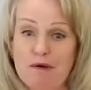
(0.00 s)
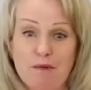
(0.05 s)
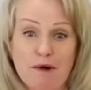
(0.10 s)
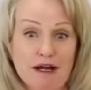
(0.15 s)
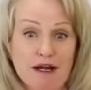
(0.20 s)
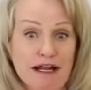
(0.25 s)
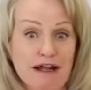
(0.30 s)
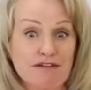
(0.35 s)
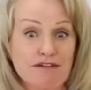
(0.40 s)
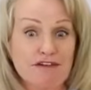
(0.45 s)

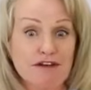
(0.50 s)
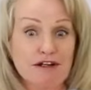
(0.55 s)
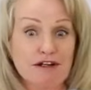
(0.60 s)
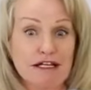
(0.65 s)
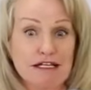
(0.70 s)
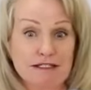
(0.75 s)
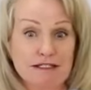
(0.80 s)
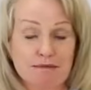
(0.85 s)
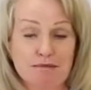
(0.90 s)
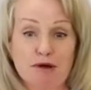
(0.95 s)
wherever
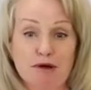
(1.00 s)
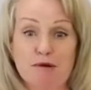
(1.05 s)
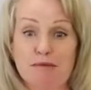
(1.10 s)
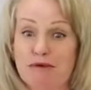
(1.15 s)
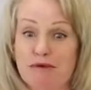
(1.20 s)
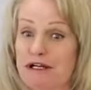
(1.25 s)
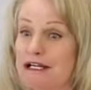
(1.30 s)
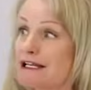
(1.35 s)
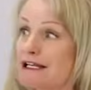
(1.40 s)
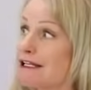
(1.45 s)
is
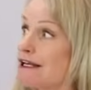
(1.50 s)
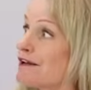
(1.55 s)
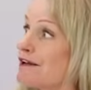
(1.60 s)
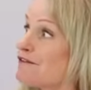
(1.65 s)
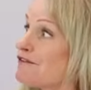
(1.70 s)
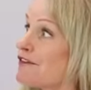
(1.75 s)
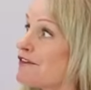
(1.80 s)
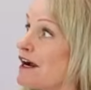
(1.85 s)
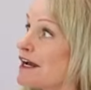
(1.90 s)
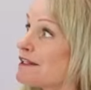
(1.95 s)
appropriate.
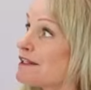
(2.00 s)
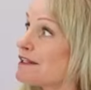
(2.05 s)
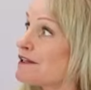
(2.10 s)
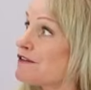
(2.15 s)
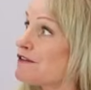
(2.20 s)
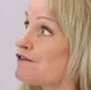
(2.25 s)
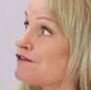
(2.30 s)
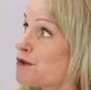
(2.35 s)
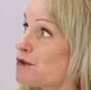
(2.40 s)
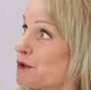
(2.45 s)
And finally,
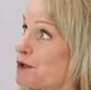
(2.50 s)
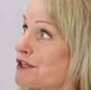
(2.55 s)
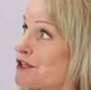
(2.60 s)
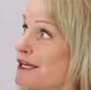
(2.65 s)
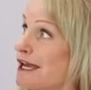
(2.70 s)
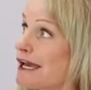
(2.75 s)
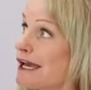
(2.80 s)
the fourth